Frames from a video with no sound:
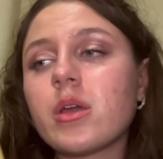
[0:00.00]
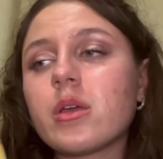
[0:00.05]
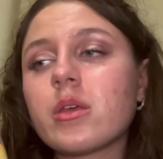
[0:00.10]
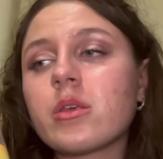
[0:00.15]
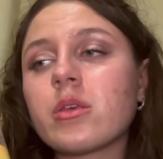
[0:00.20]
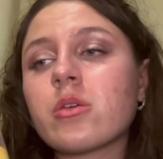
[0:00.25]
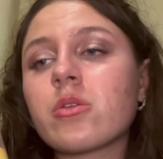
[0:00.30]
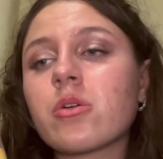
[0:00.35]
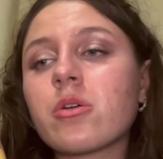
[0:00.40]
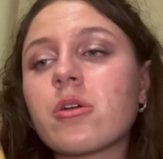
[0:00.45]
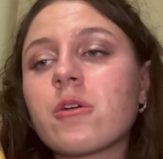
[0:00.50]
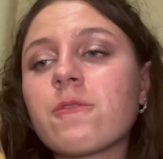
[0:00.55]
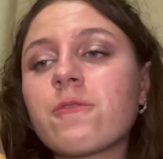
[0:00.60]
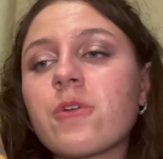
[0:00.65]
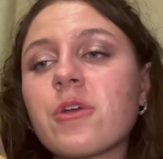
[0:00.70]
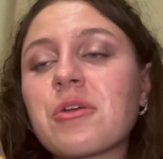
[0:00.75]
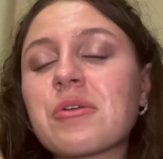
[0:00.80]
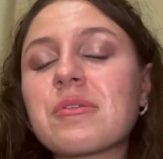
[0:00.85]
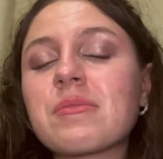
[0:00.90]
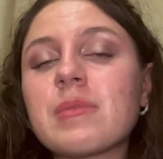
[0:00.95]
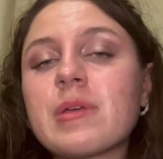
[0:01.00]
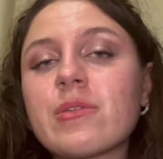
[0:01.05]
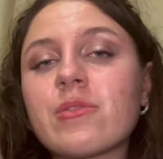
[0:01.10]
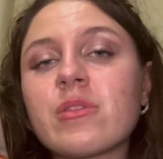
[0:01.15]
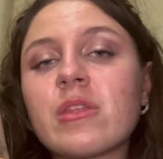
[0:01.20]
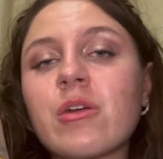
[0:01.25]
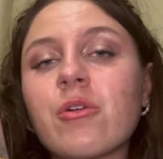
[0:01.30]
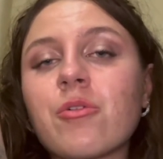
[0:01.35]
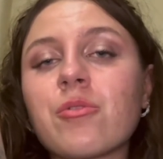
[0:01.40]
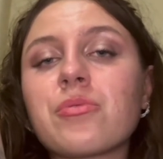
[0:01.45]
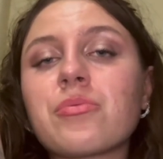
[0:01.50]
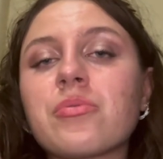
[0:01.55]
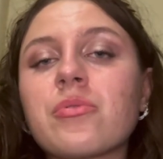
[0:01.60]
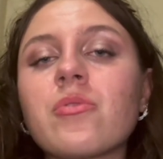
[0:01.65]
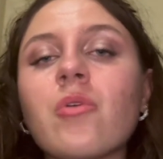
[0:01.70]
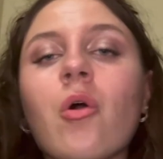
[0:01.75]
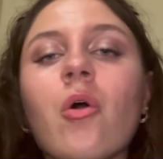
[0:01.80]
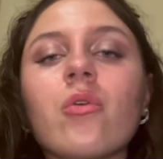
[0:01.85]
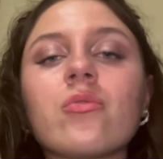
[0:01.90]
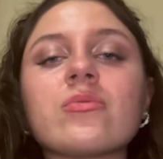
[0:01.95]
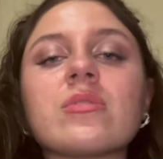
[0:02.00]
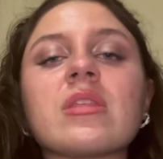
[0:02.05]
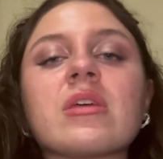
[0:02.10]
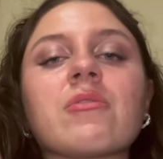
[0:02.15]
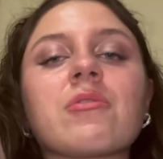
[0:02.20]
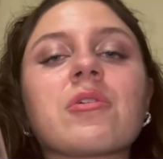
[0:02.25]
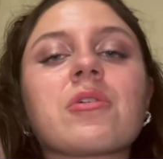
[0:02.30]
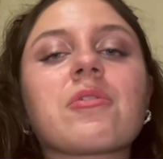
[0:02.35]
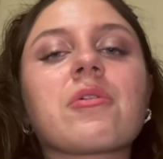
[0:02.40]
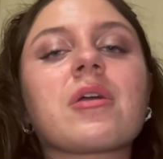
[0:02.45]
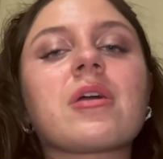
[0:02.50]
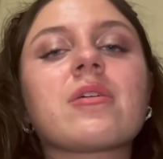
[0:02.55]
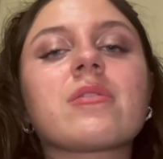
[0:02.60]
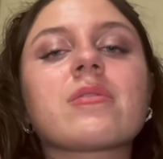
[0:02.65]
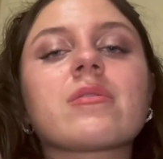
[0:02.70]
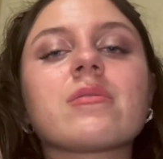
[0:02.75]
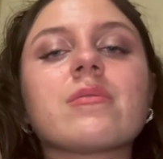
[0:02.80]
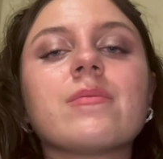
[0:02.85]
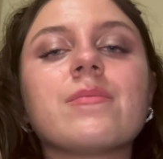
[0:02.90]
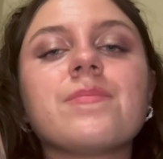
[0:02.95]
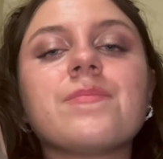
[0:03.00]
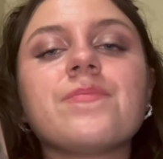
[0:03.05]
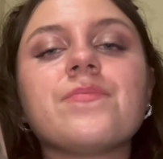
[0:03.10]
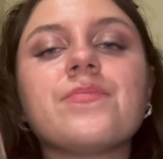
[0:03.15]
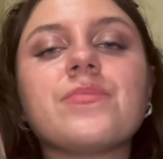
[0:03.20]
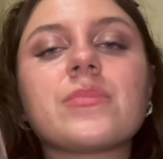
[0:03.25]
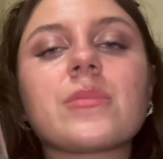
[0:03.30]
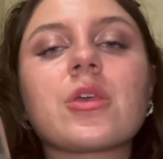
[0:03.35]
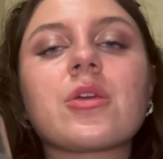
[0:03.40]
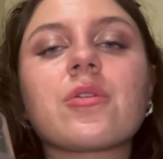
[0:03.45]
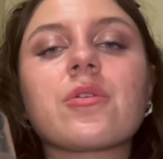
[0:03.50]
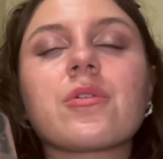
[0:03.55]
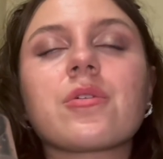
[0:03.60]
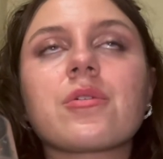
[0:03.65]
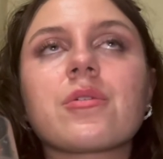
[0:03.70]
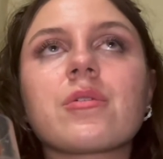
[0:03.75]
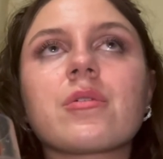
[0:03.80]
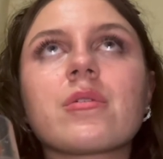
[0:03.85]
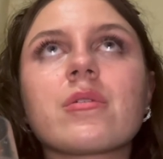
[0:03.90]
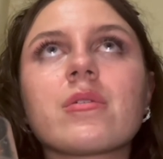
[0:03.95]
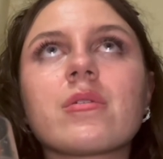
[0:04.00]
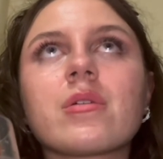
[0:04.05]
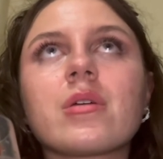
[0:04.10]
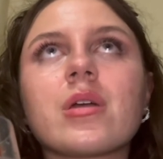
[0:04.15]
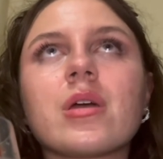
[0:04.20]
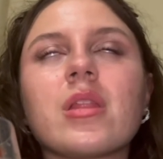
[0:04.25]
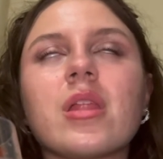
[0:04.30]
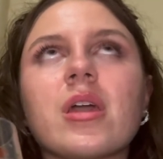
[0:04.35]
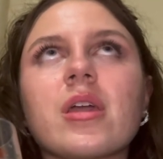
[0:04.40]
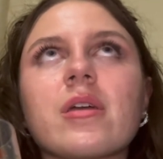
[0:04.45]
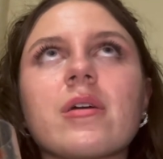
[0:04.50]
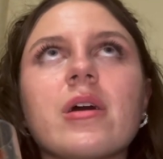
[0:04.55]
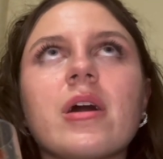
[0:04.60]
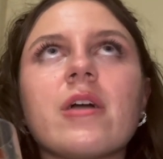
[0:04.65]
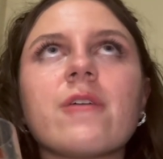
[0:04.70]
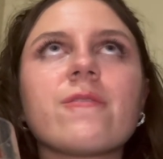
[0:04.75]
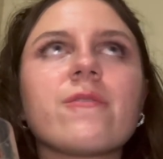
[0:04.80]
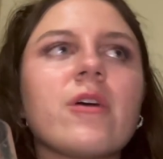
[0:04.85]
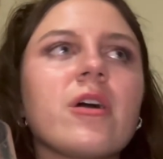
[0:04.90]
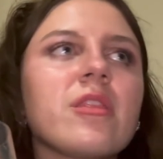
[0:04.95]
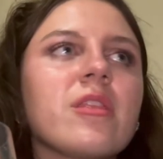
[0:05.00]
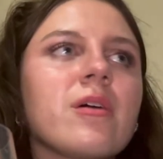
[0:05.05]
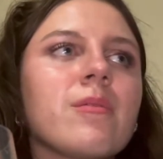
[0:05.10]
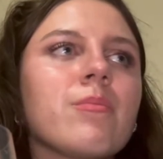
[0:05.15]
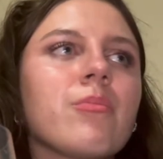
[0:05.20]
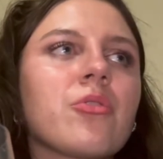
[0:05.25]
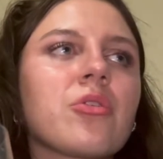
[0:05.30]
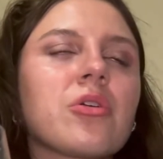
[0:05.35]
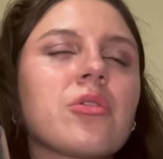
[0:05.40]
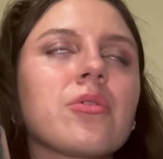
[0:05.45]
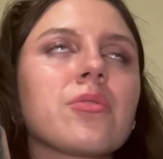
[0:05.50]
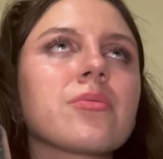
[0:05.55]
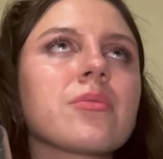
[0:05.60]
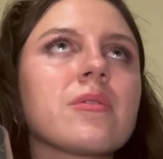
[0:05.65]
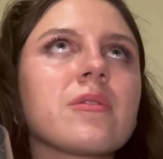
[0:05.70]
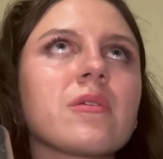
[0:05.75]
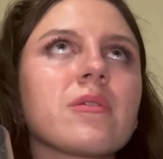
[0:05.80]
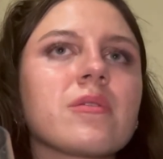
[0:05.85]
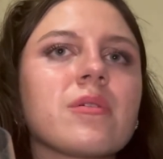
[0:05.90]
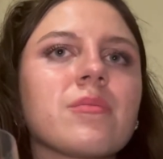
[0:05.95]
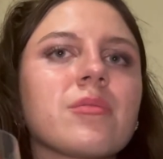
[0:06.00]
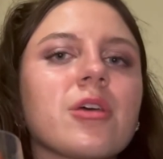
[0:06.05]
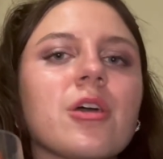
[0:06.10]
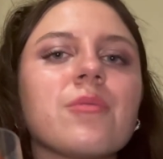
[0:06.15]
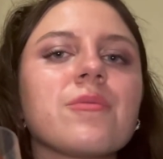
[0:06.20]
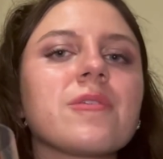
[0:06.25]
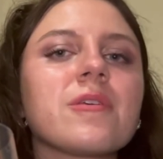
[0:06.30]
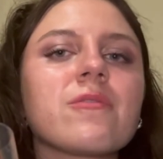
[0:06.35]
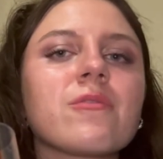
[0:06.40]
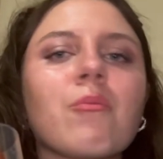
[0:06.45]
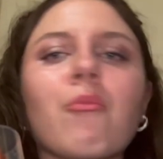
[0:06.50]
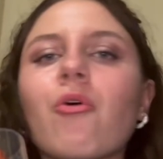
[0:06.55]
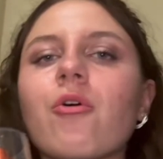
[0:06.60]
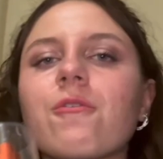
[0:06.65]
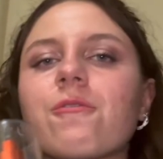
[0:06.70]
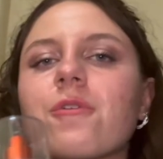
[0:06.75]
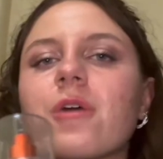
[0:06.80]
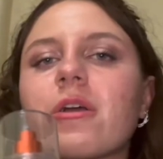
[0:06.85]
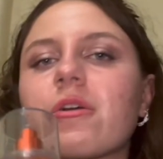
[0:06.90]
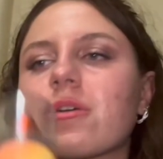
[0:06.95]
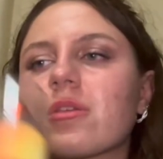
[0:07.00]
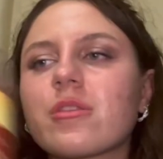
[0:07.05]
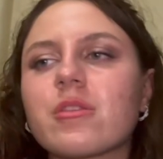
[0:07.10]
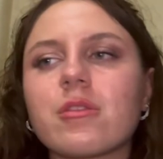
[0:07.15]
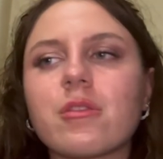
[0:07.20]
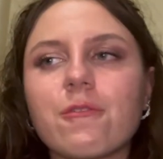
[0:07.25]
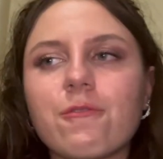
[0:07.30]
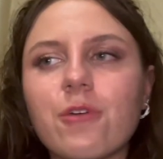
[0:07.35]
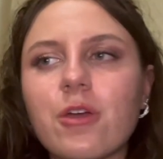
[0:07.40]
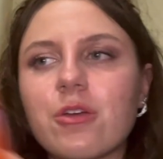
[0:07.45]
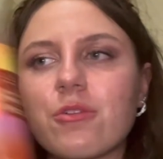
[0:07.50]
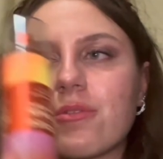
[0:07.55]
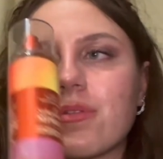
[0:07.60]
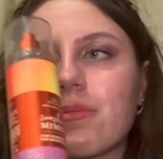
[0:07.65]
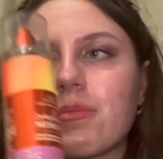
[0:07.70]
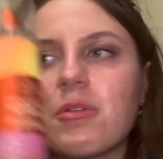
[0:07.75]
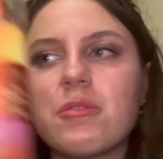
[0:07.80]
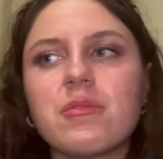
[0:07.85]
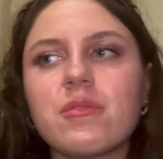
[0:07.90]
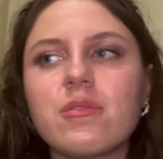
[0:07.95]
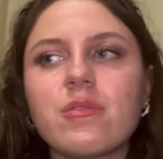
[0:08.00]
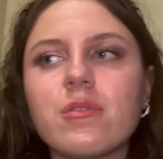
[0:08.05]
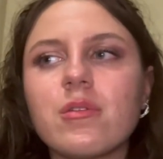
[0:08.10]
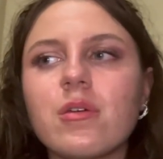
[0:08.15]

you know, a fragrance mist on their own should hold their own ground, you know? And like, I find that body lotions are sometimes even more fragrant than the fragrance mists.